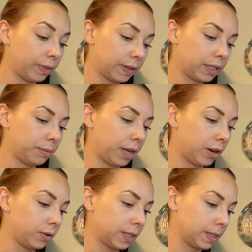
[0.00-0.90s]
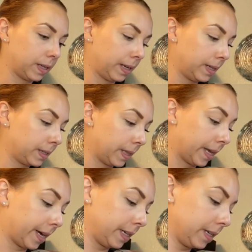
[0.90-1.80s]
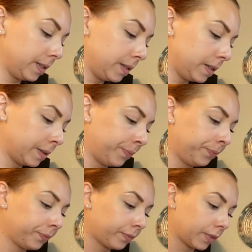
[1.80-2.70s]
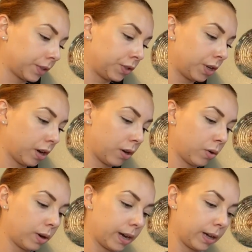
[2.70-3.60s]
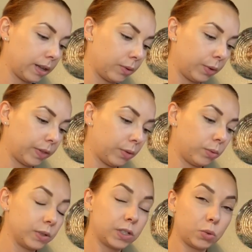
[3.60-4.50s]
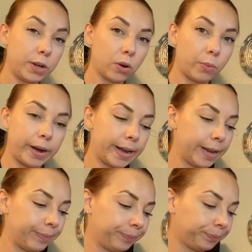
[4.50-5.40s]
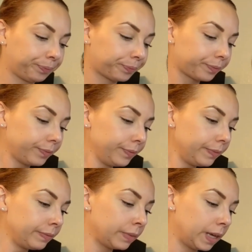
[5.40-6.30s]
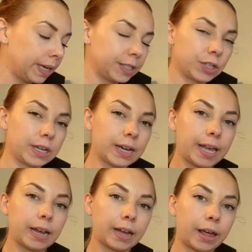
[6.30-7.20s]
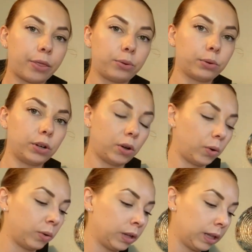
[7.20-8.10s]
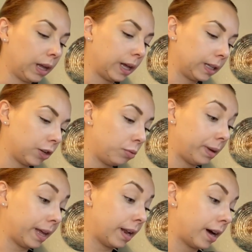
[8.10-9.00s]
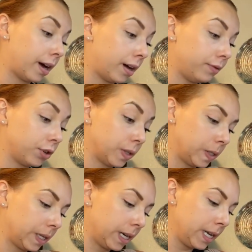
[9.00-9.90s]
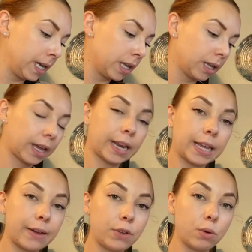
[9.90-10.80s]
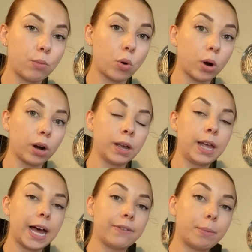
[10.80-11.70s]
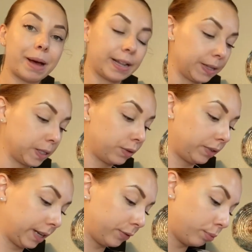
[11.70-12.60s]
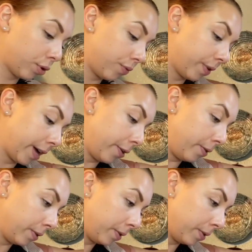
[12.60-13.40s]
the tomatoes as it is and the onions. So with the sweeter wine, it's going to kind of cut through a little bit of your acidity and give you more of a balanced flavor profile.